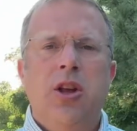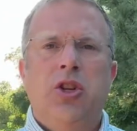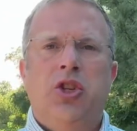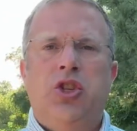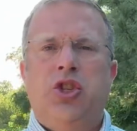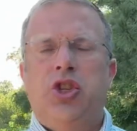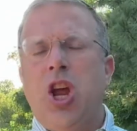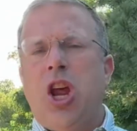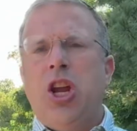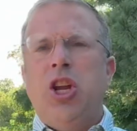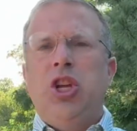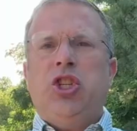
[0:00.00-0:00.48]

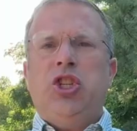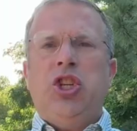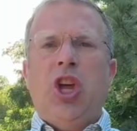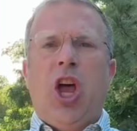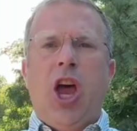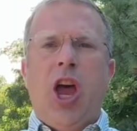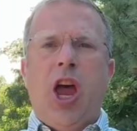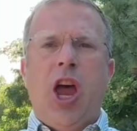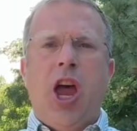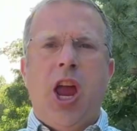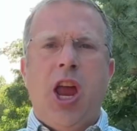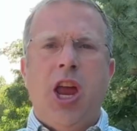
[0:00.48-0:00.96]

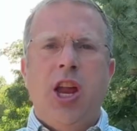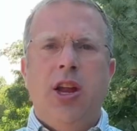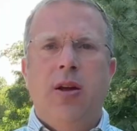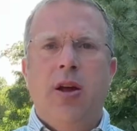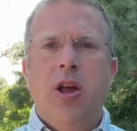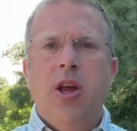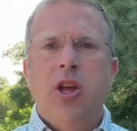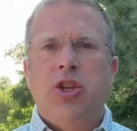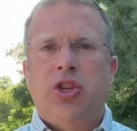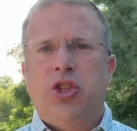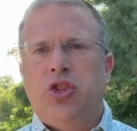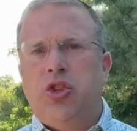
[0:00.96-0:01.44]
Genocide,
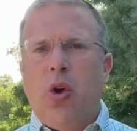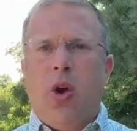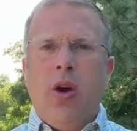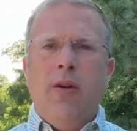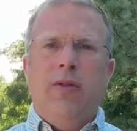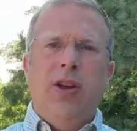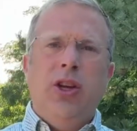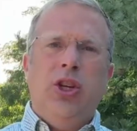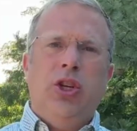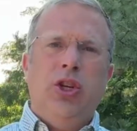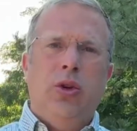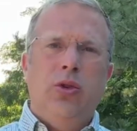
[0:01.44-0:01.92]

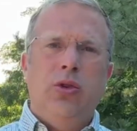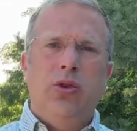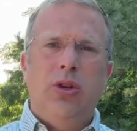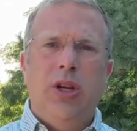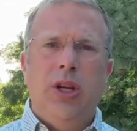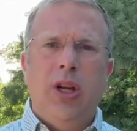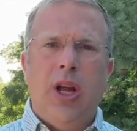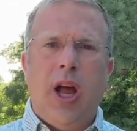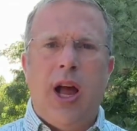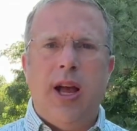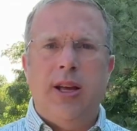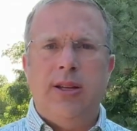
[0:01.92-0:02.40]
starving children
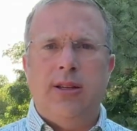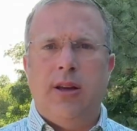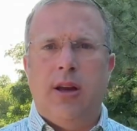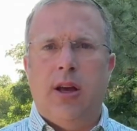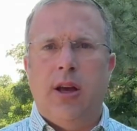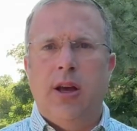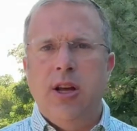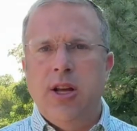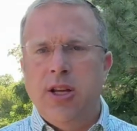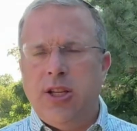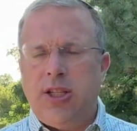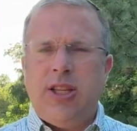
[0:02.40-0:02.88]
in Gaza,
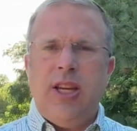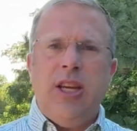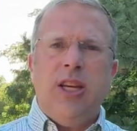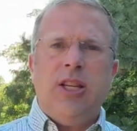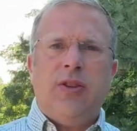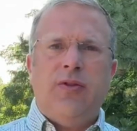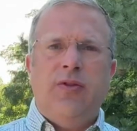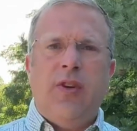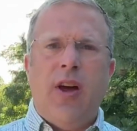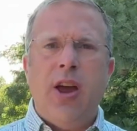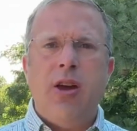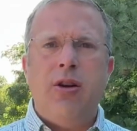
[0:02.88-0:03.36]

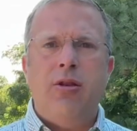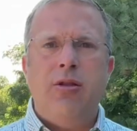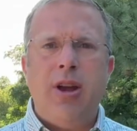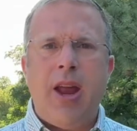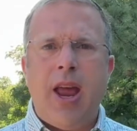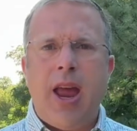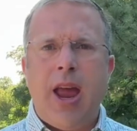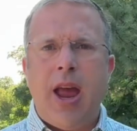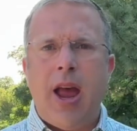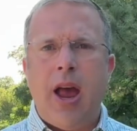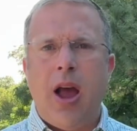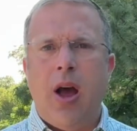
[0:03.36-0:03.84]
ceasefire
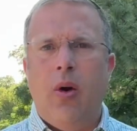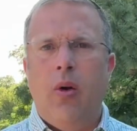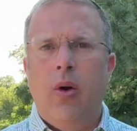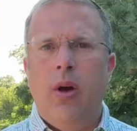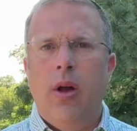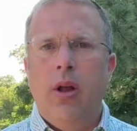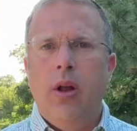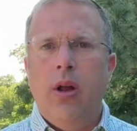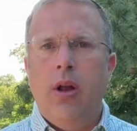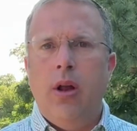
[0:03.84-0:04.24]
now.